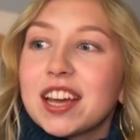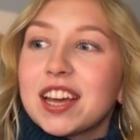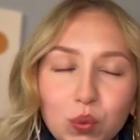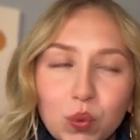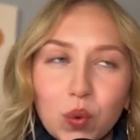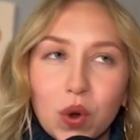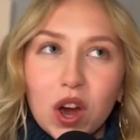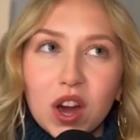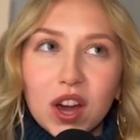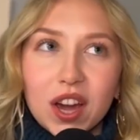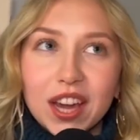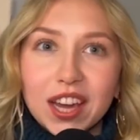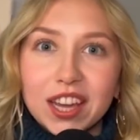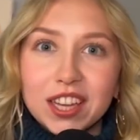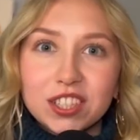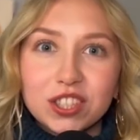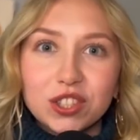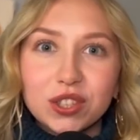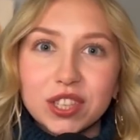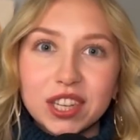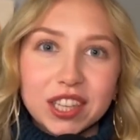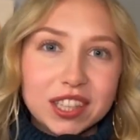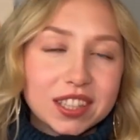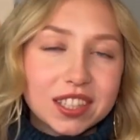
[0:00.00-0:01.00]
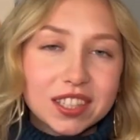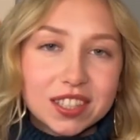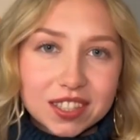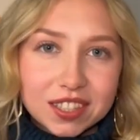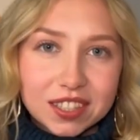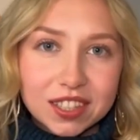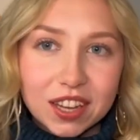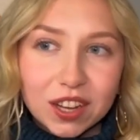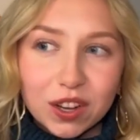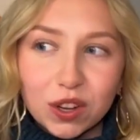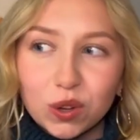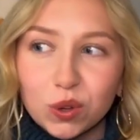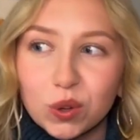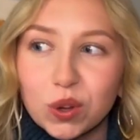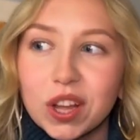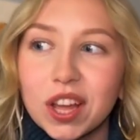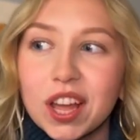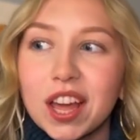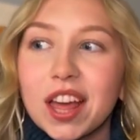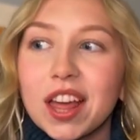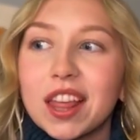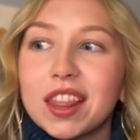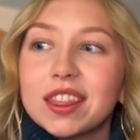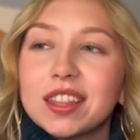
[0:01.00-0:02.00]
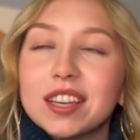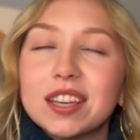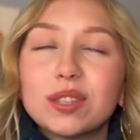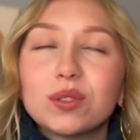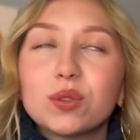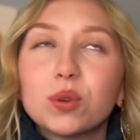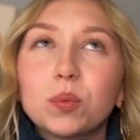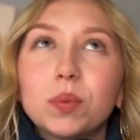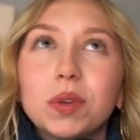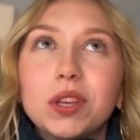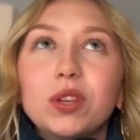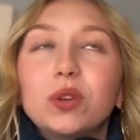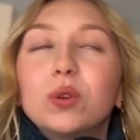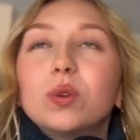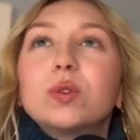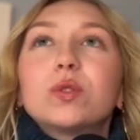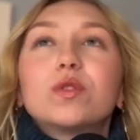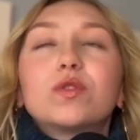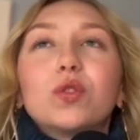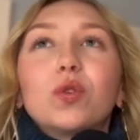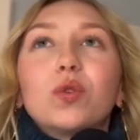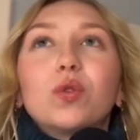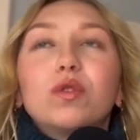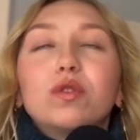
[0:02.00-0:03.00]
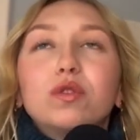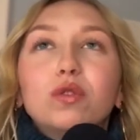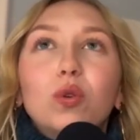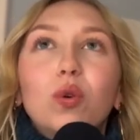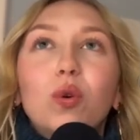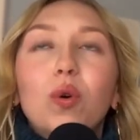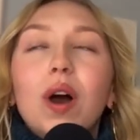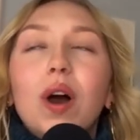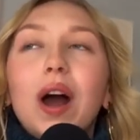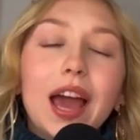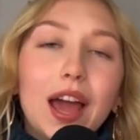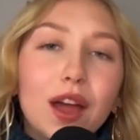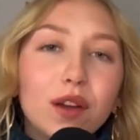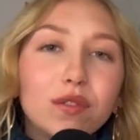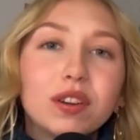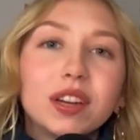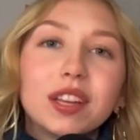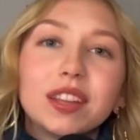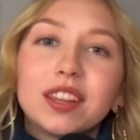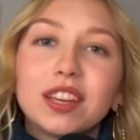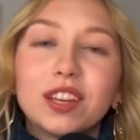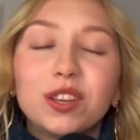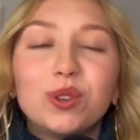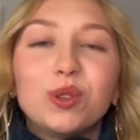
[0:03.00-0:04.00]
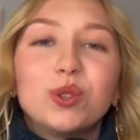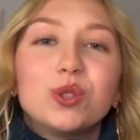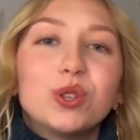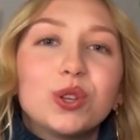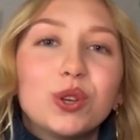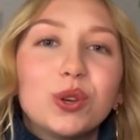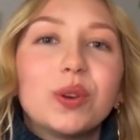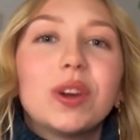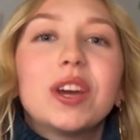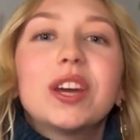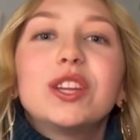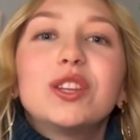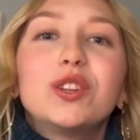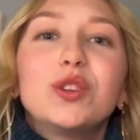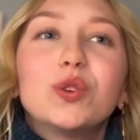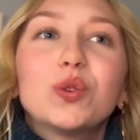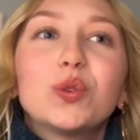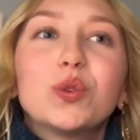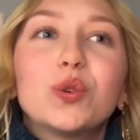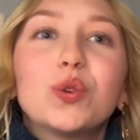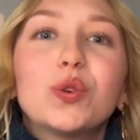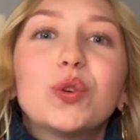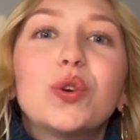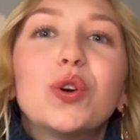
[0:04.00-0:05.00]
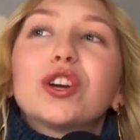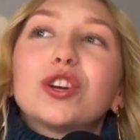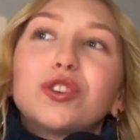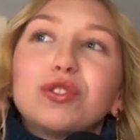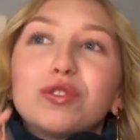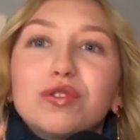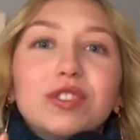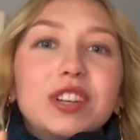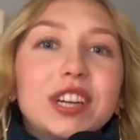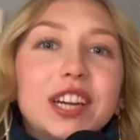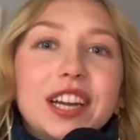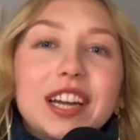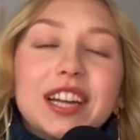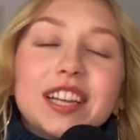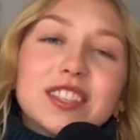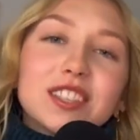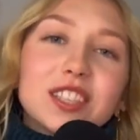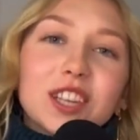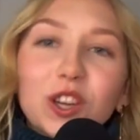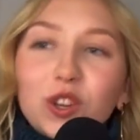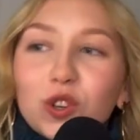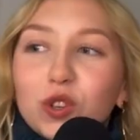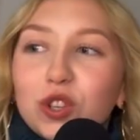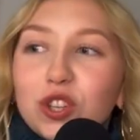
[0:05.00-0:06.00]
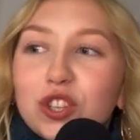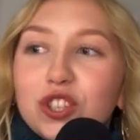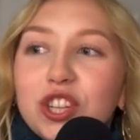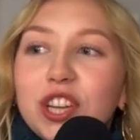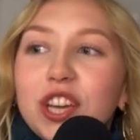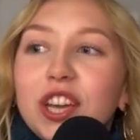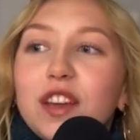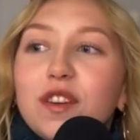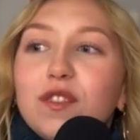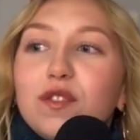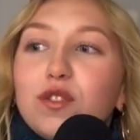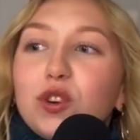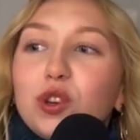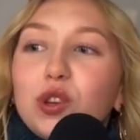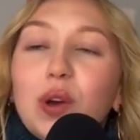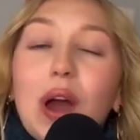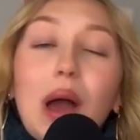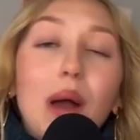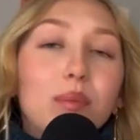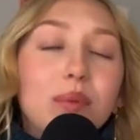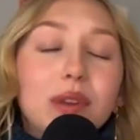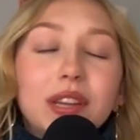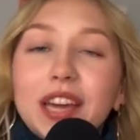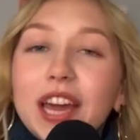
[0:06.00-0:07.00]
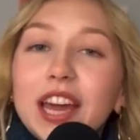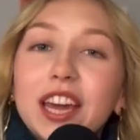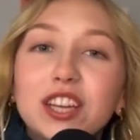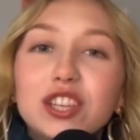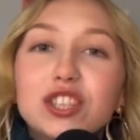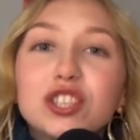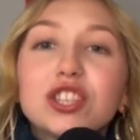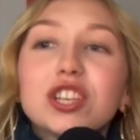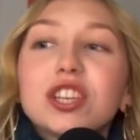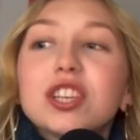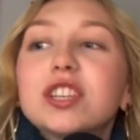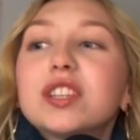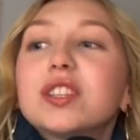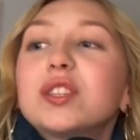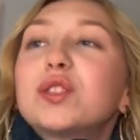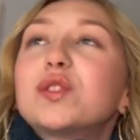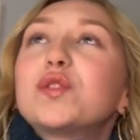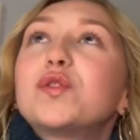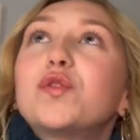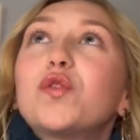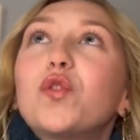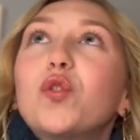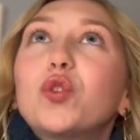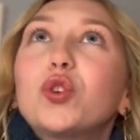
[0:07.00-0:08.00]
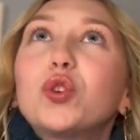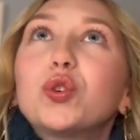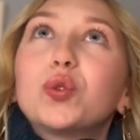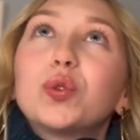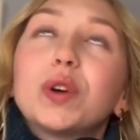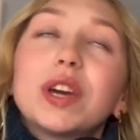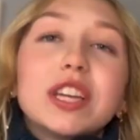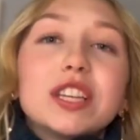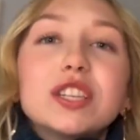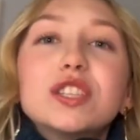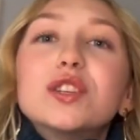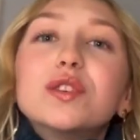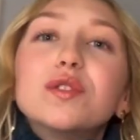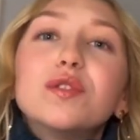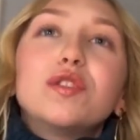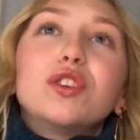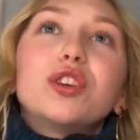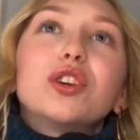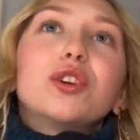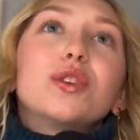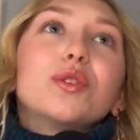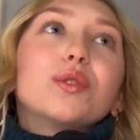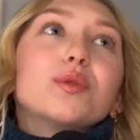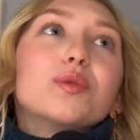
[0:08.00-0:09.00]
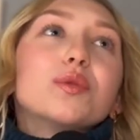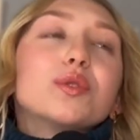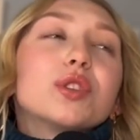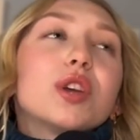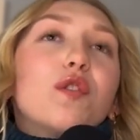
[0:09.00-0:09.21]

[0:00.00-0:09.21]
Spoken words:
Why do you need this skill? This will be useful for everything you do in your career in psychology, for your applications, for your interviews,